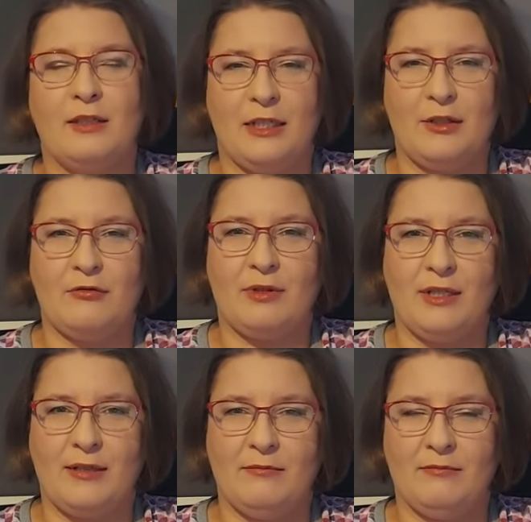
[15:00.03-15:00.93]

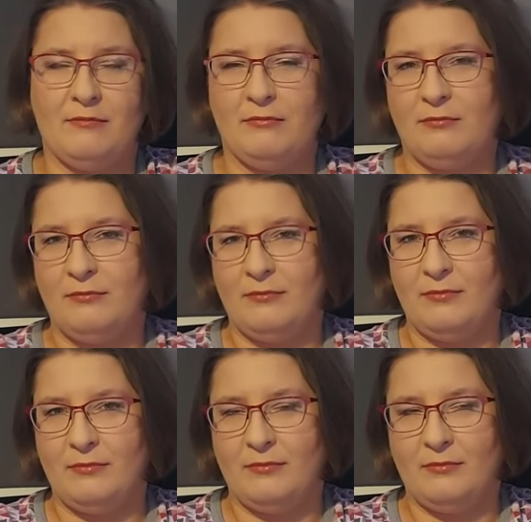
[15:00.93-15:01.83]
tetra
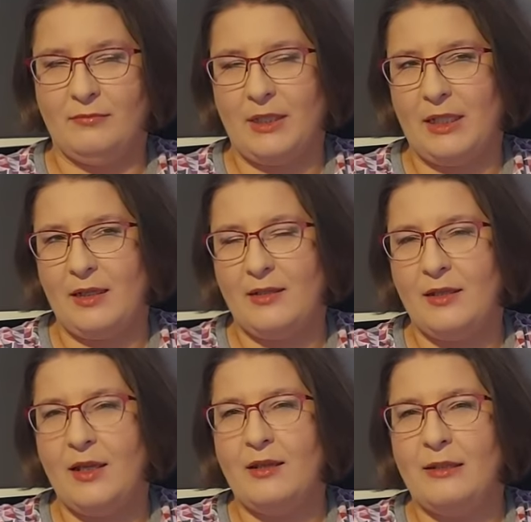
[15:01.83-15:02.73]
like it's
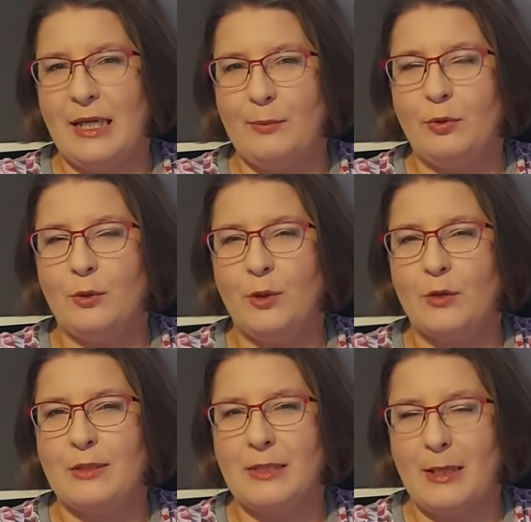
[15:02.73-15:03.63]
double gauze